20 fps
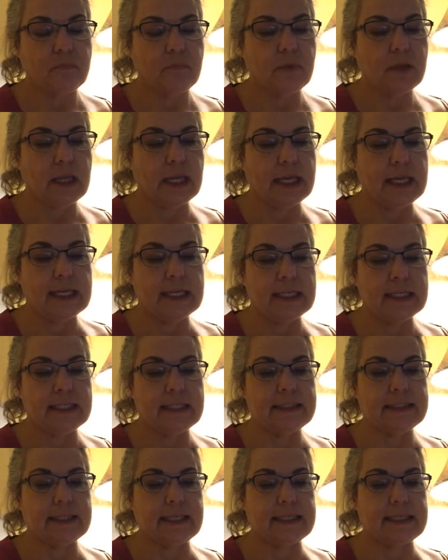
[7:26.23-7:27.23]
And
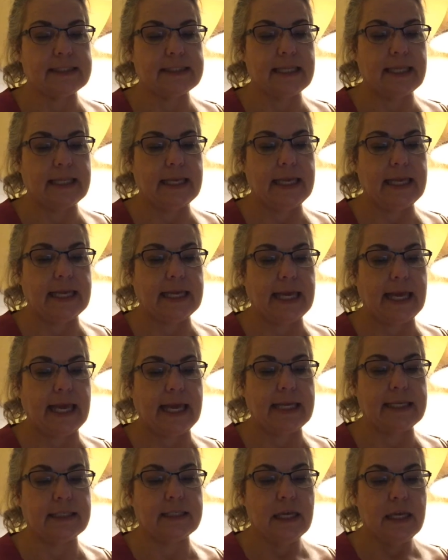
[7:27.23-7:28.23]
it says that it
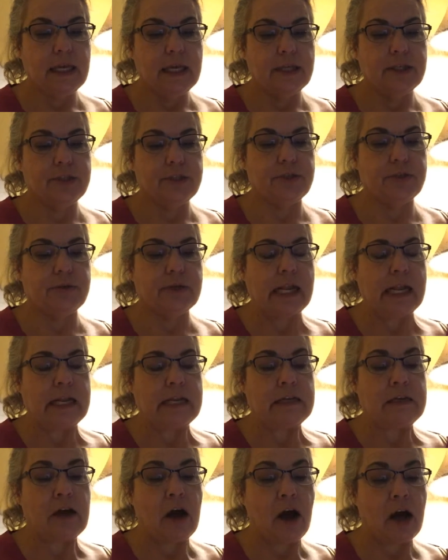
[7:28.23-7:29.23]
can do an
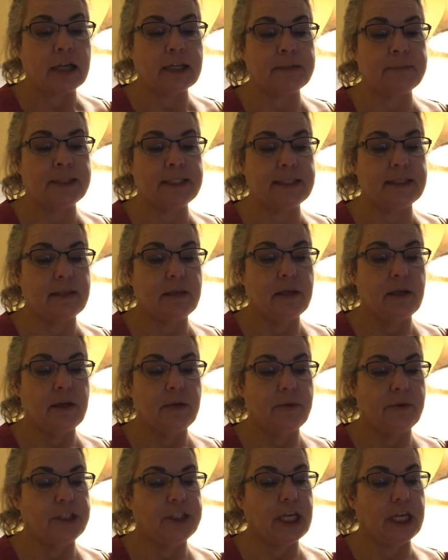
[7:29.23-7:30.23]
anonymous
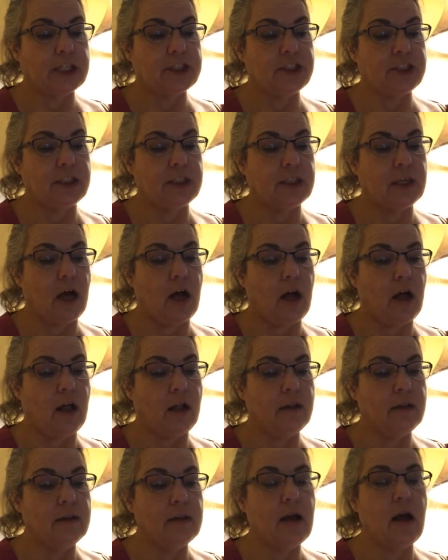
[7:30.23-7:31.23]
rejection
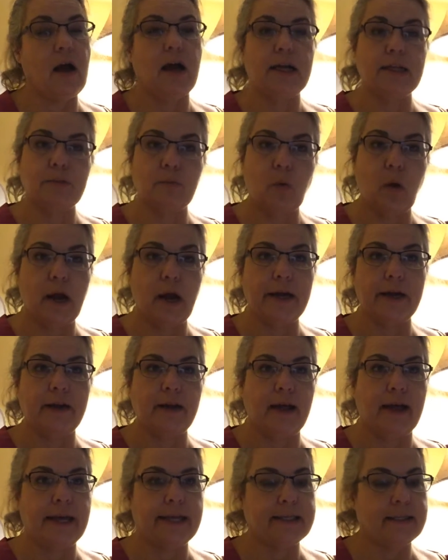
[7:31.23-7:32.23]
call on
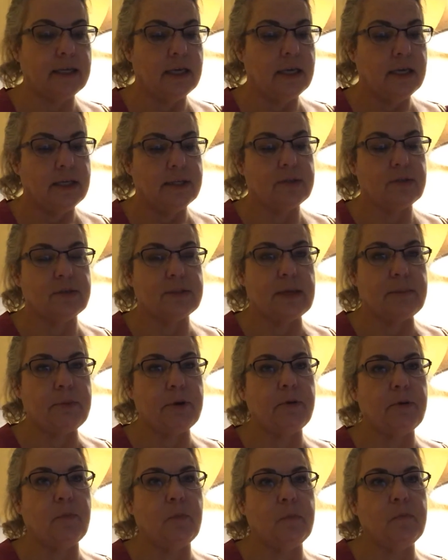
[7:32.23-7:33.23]
wireline. So some
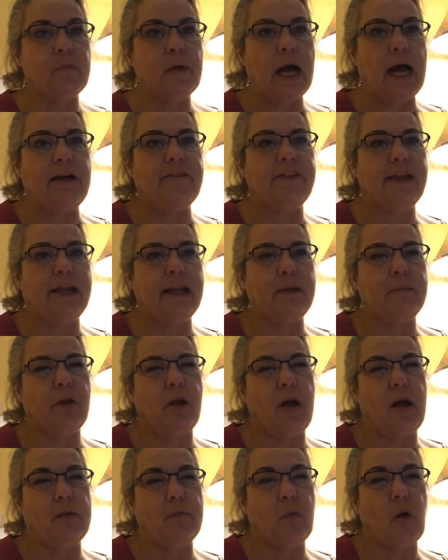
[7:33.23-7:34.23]
are available
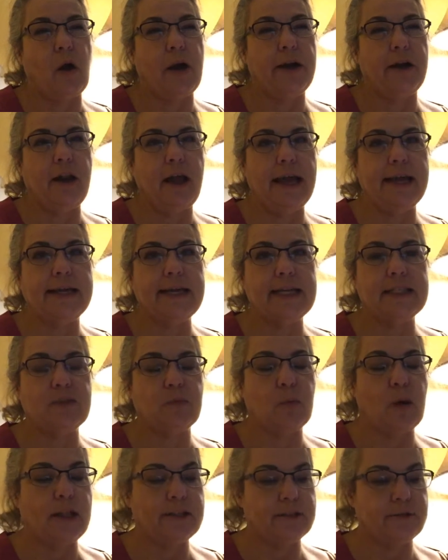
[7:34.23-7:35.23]
on wireline as
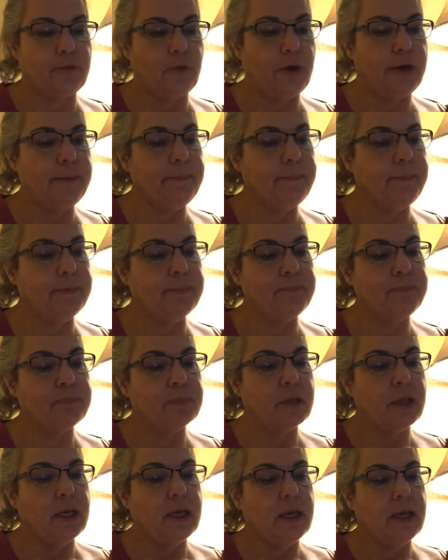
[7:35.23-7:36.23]
well as VoIP.
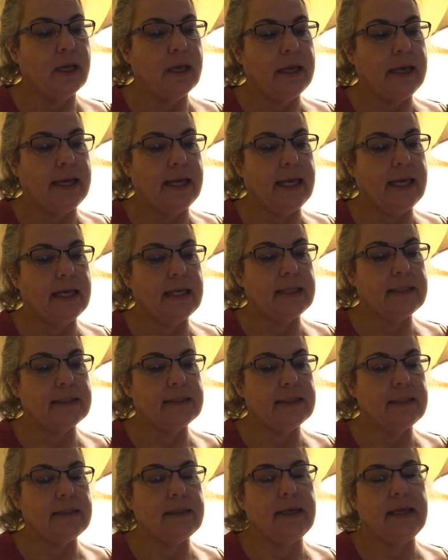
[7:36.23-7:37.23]
And
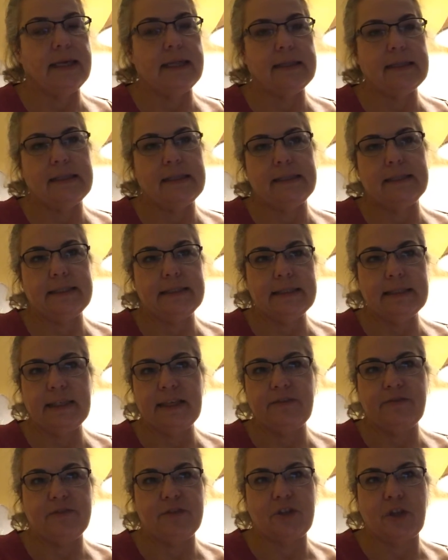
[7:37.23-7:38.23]
it didn't
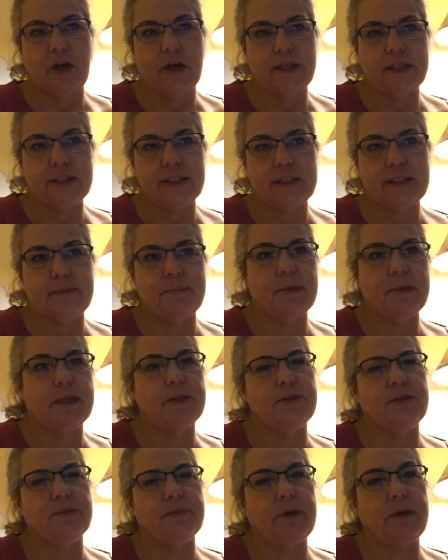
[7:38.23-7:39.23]
give charges
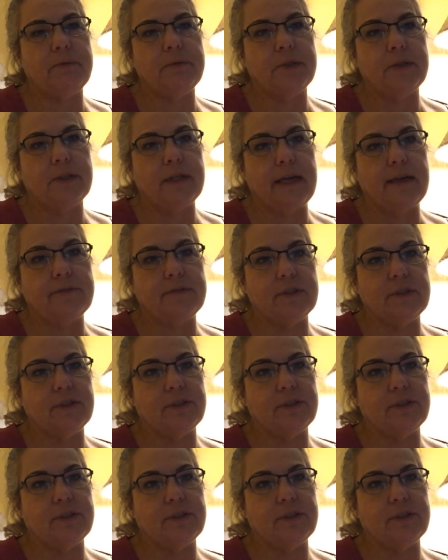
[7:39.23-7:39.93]
because you're probably going to have to,